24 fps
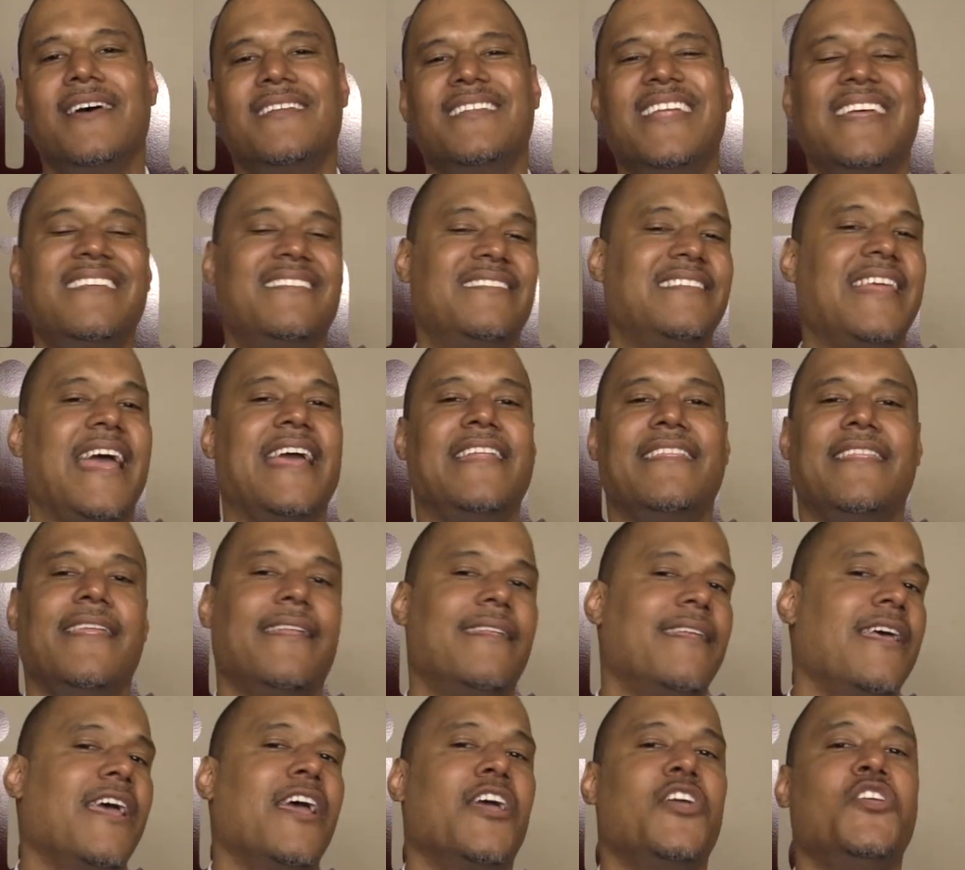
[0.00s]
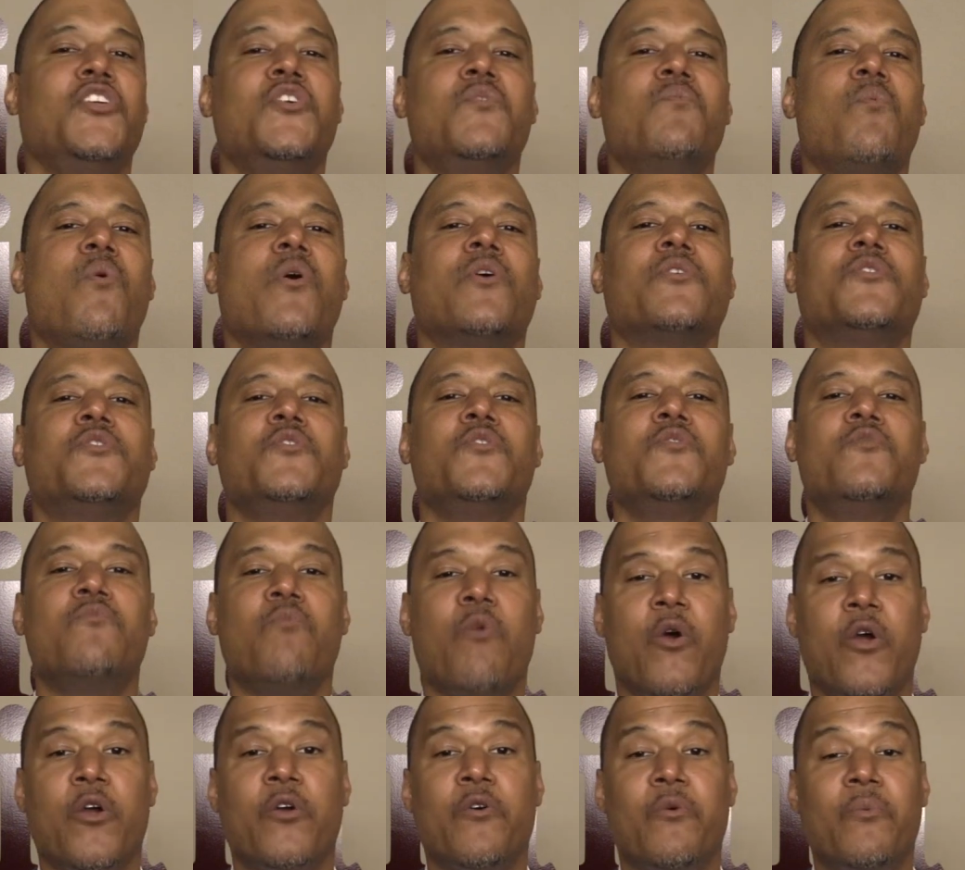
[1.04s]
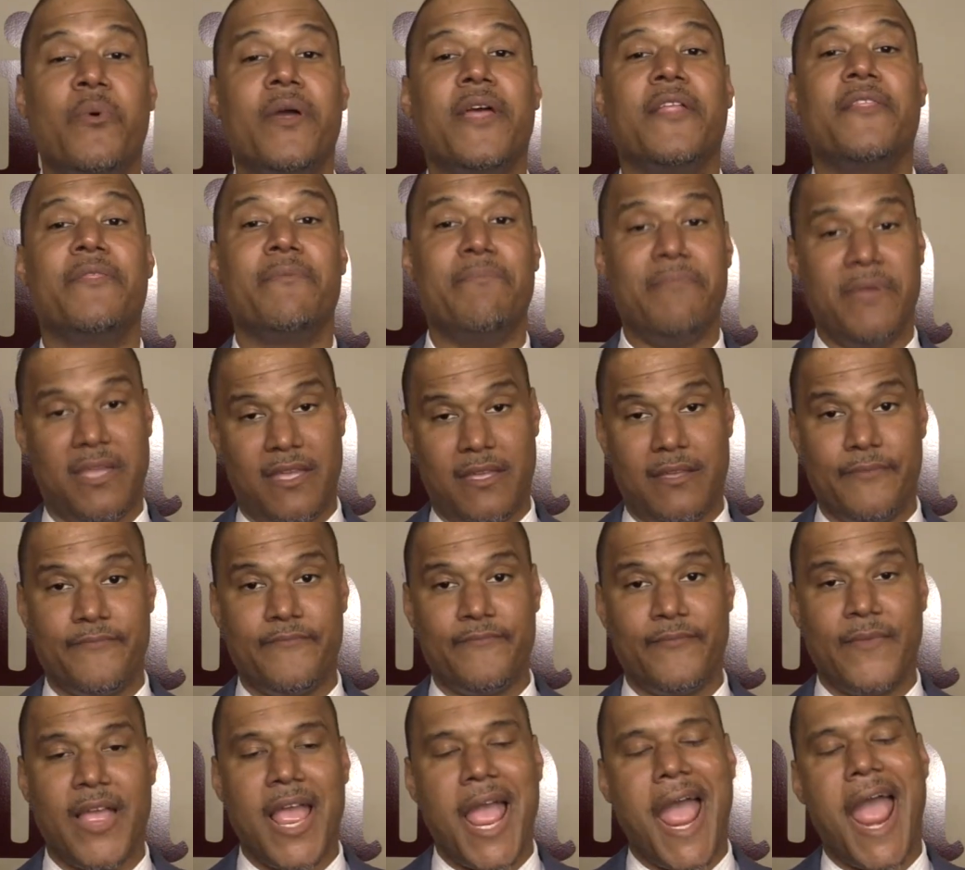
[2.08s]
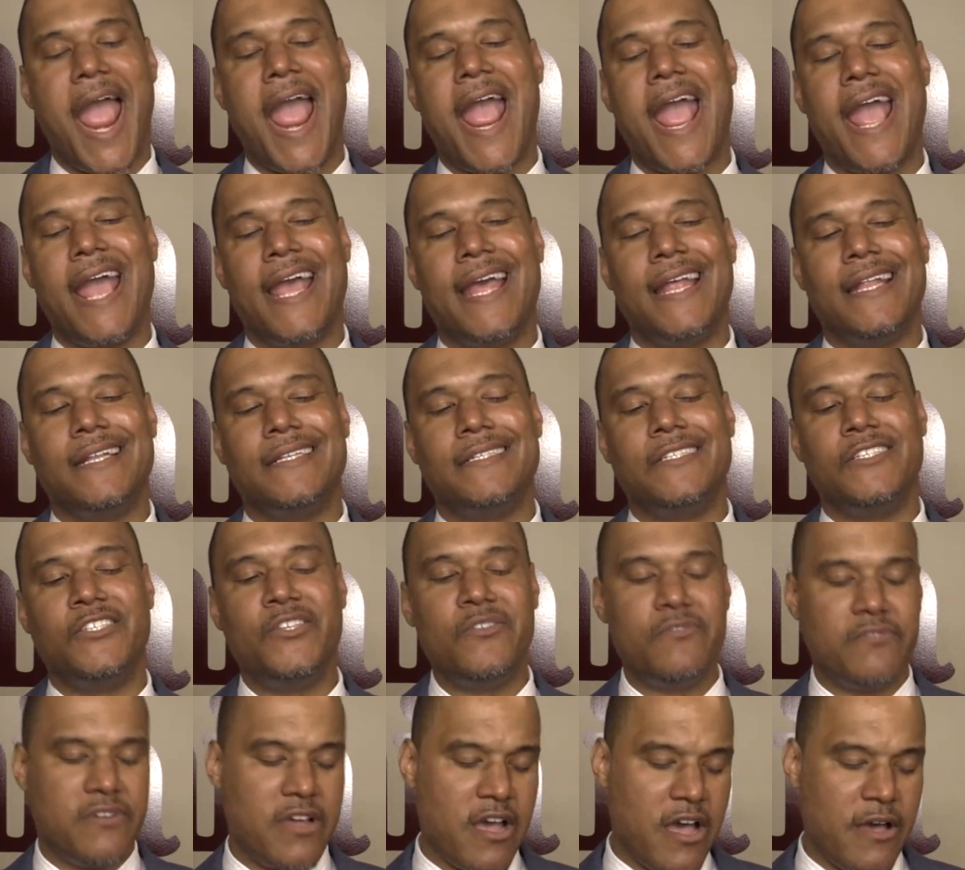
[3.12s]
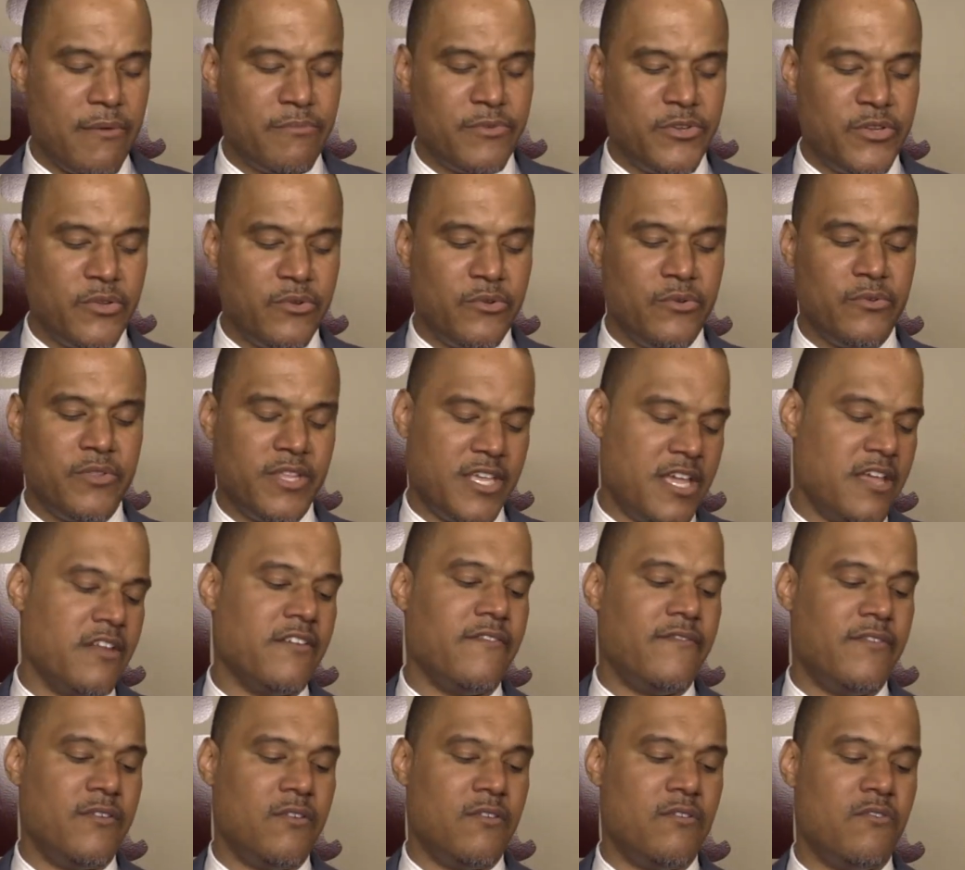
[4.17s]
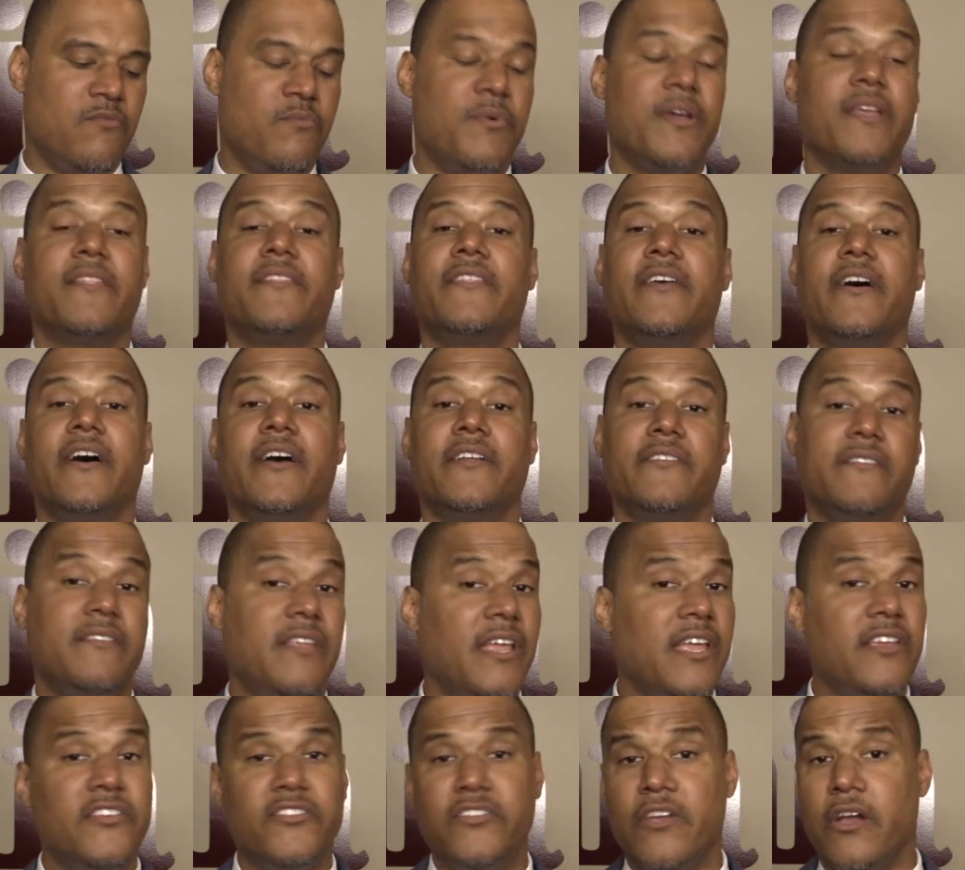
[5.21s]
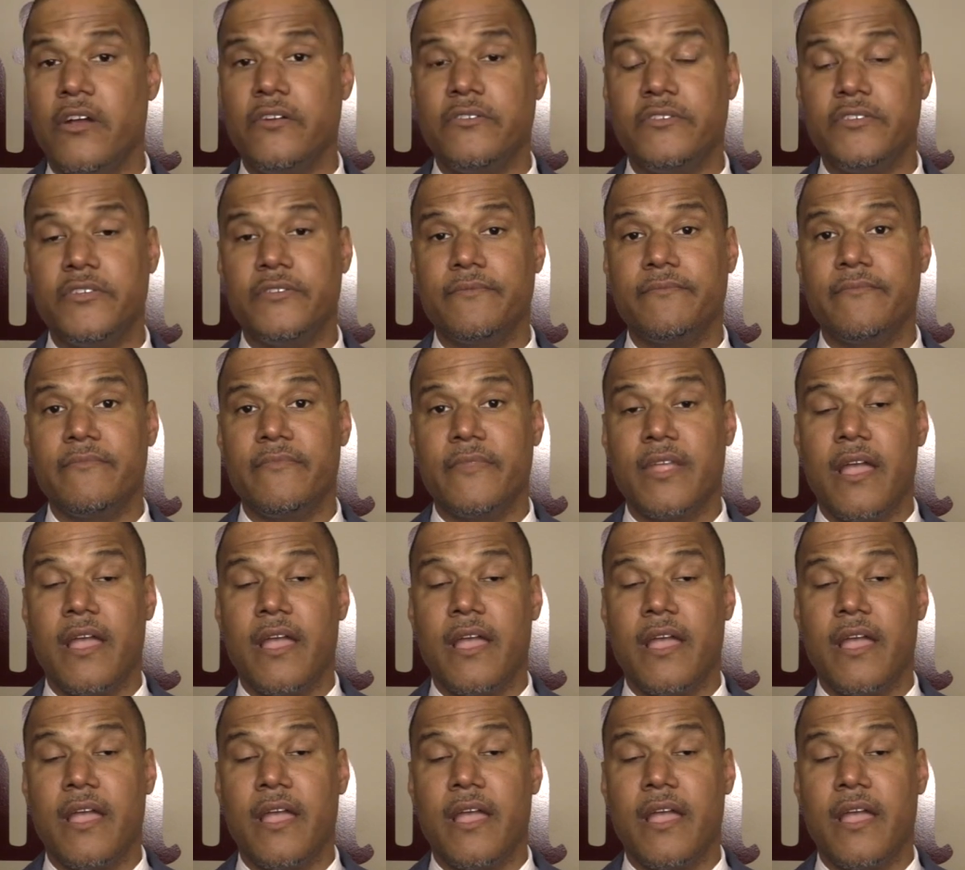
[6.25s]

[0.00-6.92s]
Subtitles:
Let's say that you want to work with me and you come to the interview with t-shirts,